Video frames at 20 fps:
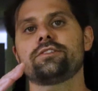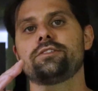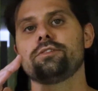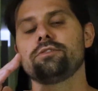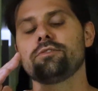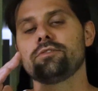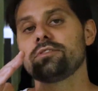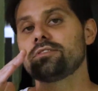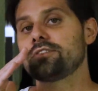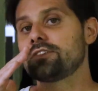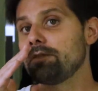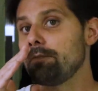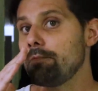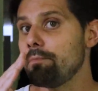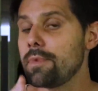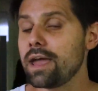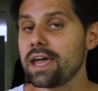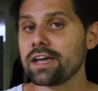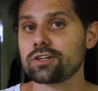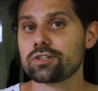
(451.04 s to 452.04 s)
to, to
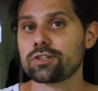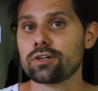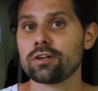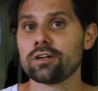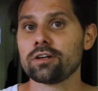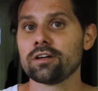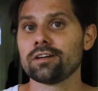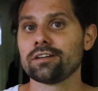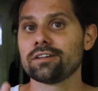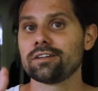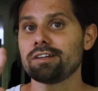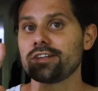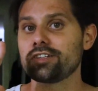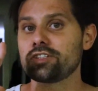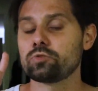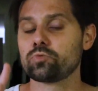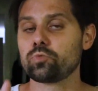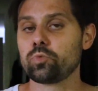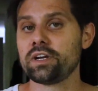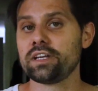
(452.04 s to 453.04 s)
make sure that
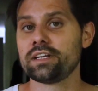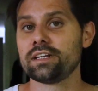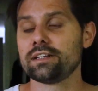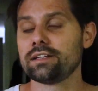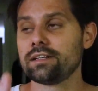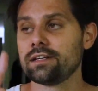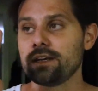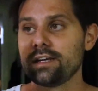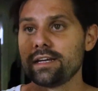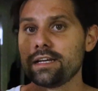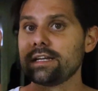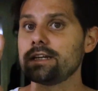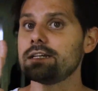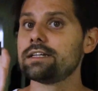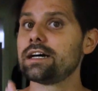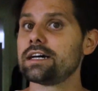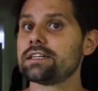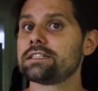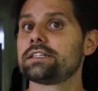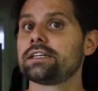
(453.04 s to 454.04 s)
Sweden
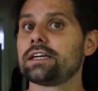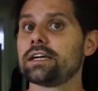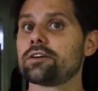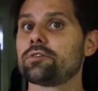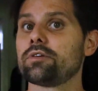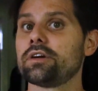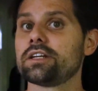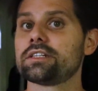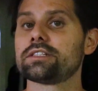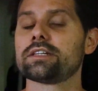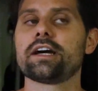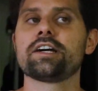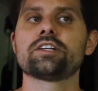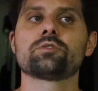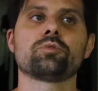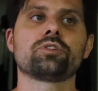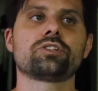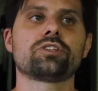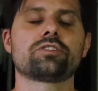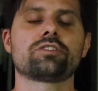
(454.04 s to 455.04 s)
doesn't get criticized,
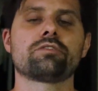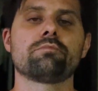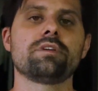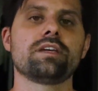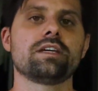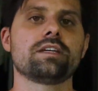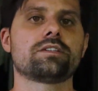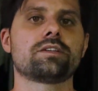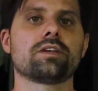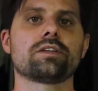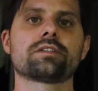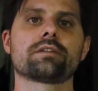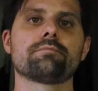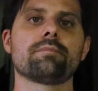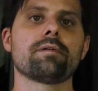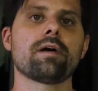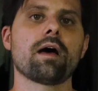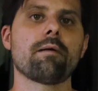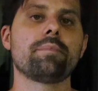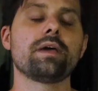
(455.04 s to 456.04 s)
which is to me is just a
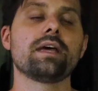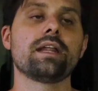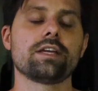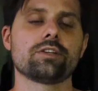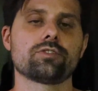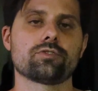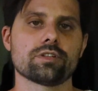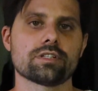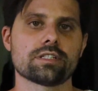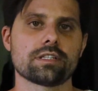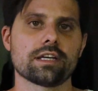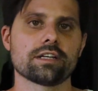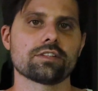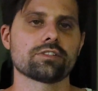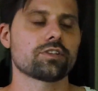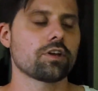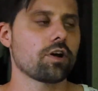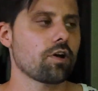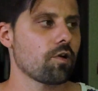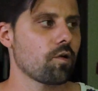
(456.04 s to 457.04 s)
bit interesting.
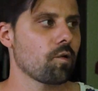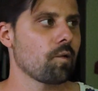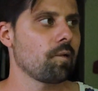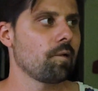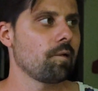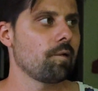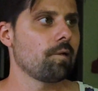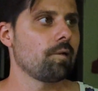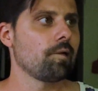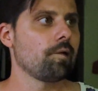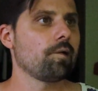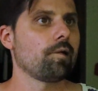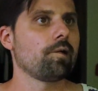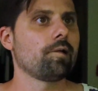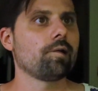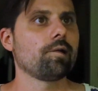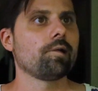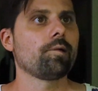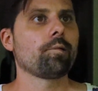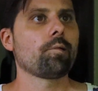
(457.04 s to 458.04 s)
So,
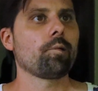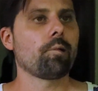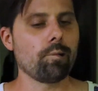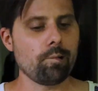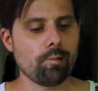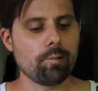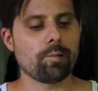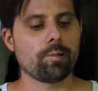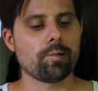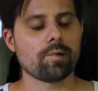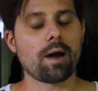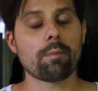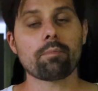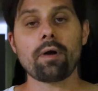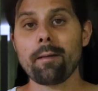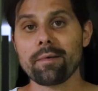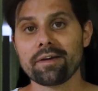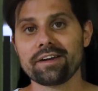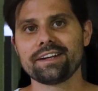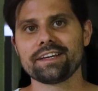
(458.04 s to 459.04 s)
whew, I'm
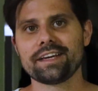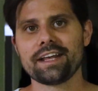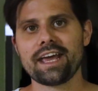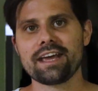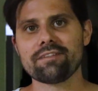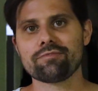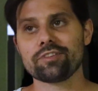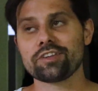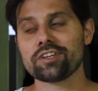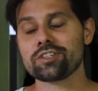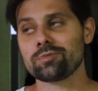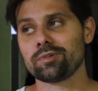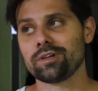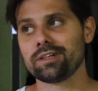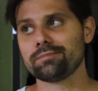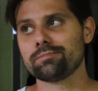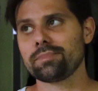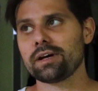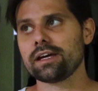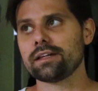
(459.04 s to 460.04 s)
probably going to get hate for this
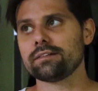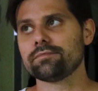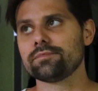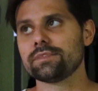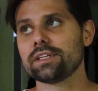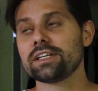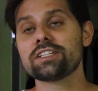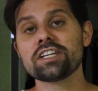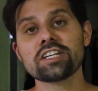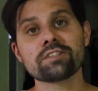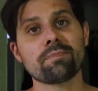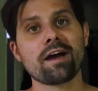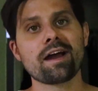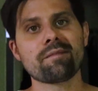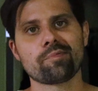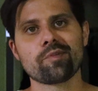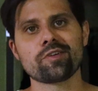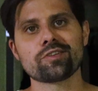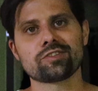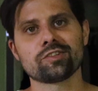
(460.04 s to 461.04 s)
one, but it's just my
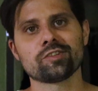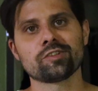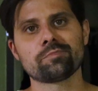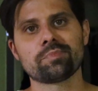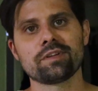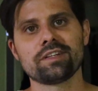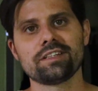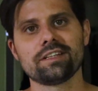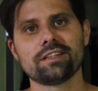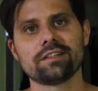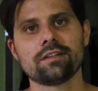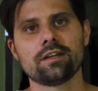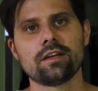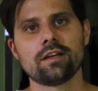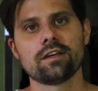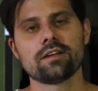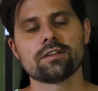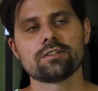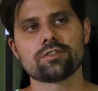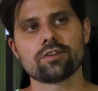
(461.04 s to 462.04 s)
personal opinion.
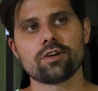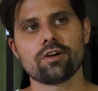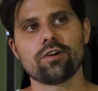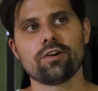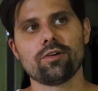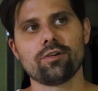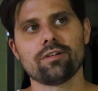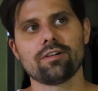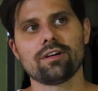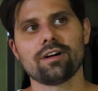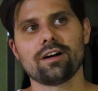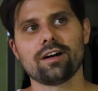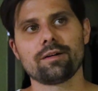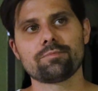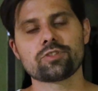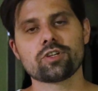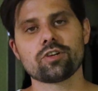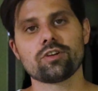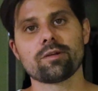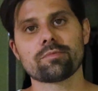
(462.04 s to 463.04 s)
So I'm
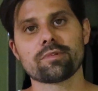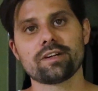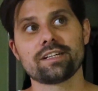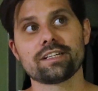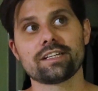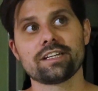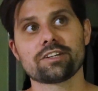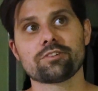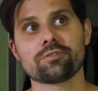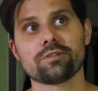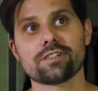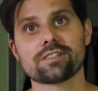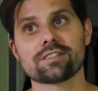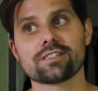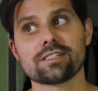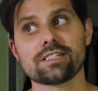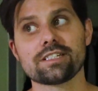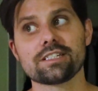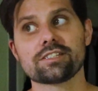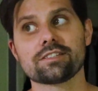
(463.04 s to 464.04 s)
sure I'm going to get
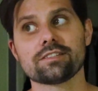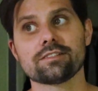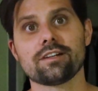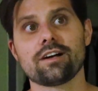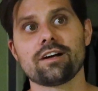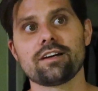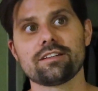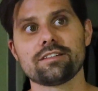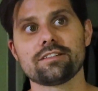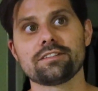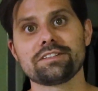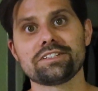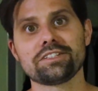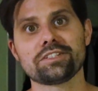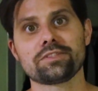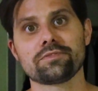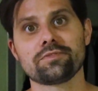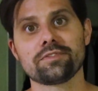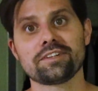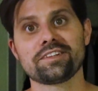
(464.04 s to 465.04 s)
criticized a lot in
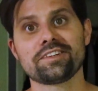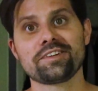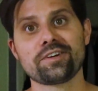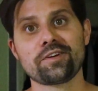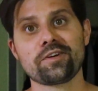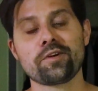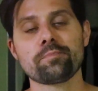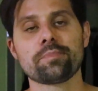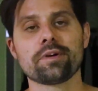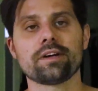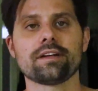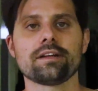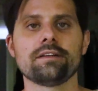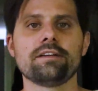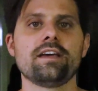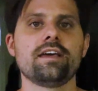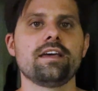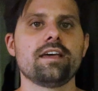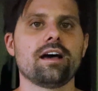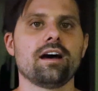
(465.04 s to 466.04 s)
this video, but
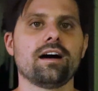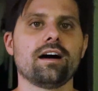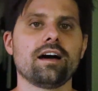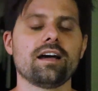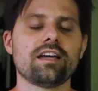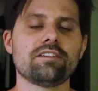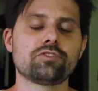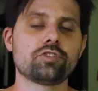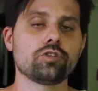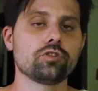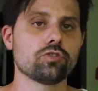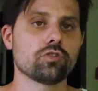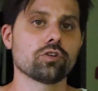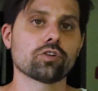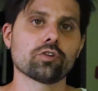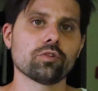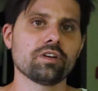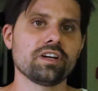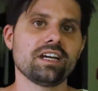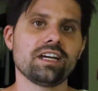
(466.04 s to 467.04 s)
uh, do you
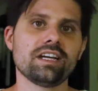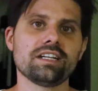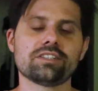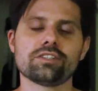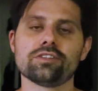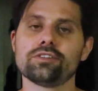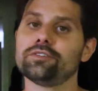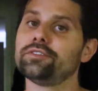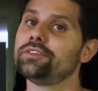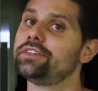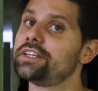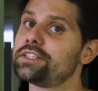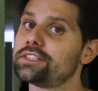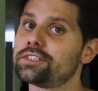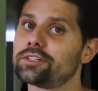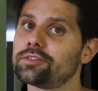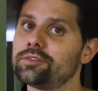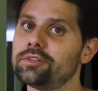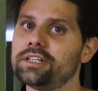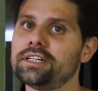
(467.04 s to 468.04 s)
agree? Do you
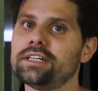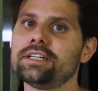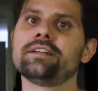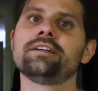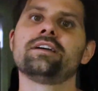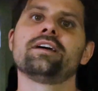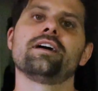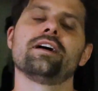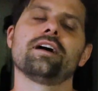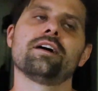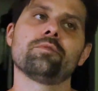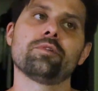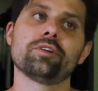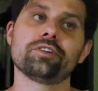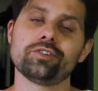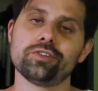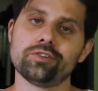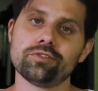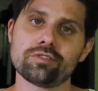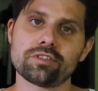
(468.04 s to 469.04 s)
disagree?
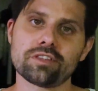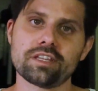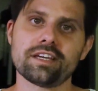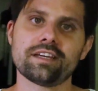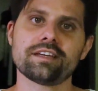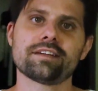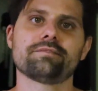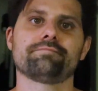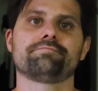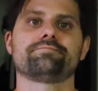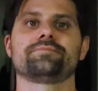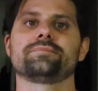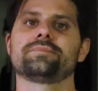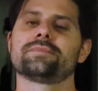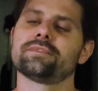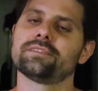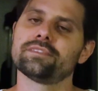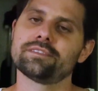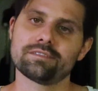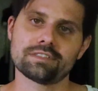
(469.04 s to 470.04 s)
What do you think?
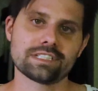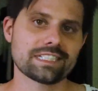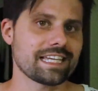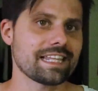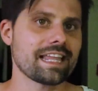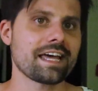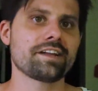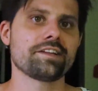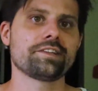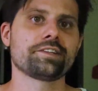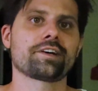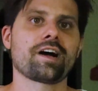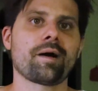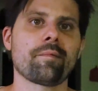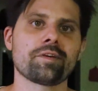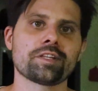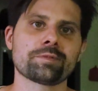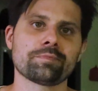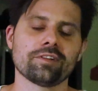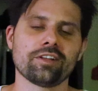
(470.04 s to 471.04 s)
Say that in the
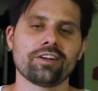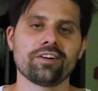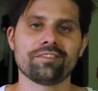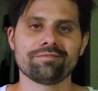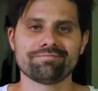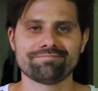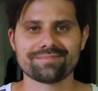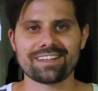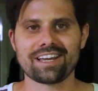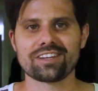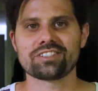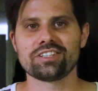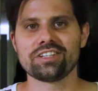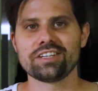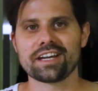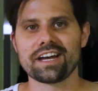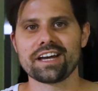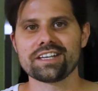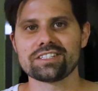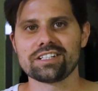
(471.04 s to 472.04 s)
comments below. I'll see
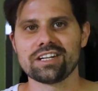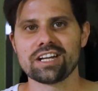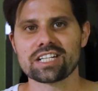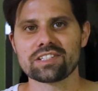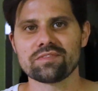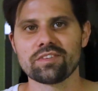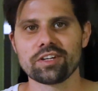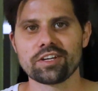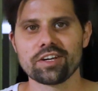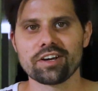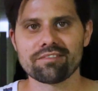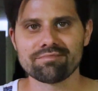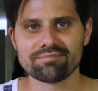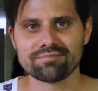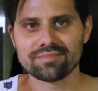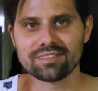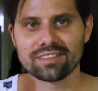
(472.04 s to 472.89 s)
you guys in the next video.